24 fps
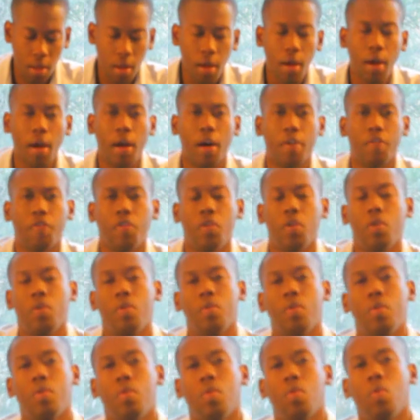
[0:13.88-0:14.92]
A
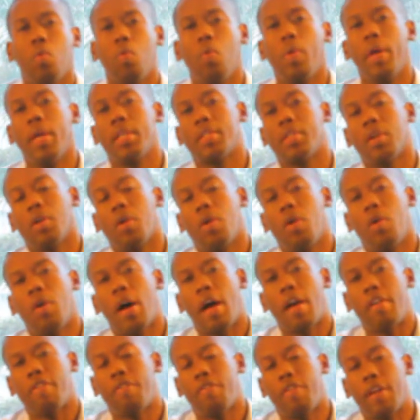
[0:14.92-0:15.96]
few weeks ago,
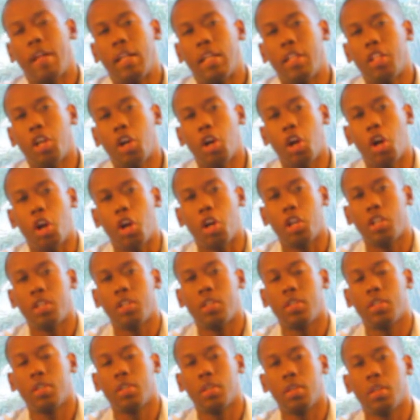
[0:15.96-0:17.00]
I felt the
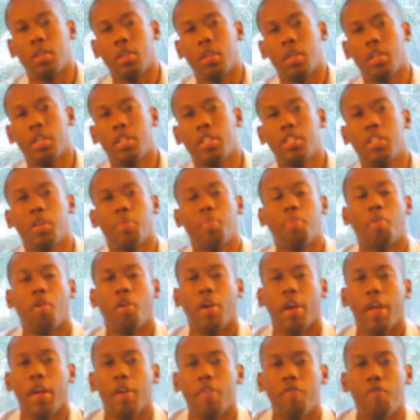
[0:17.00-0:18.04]
urge to
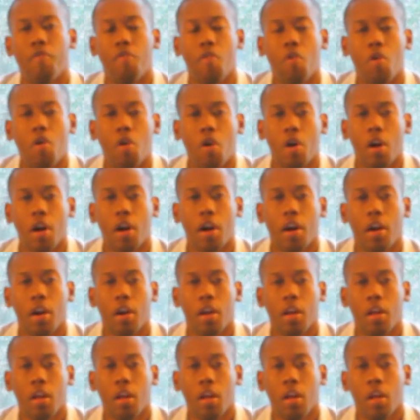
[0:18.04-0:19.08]
pray for
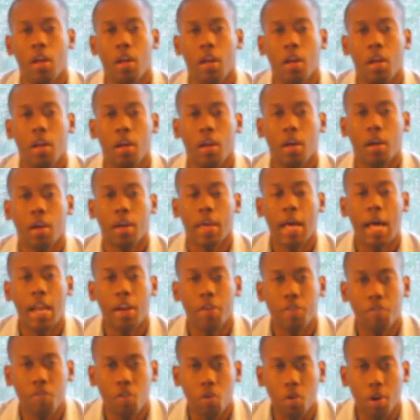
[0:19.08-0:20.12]

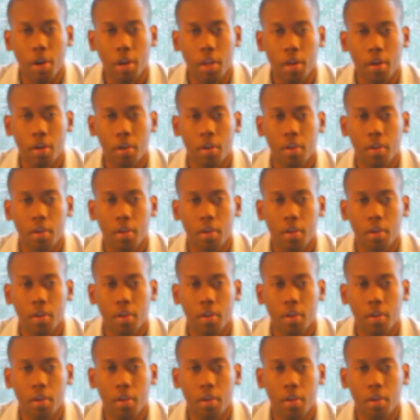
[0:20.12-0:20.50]
California.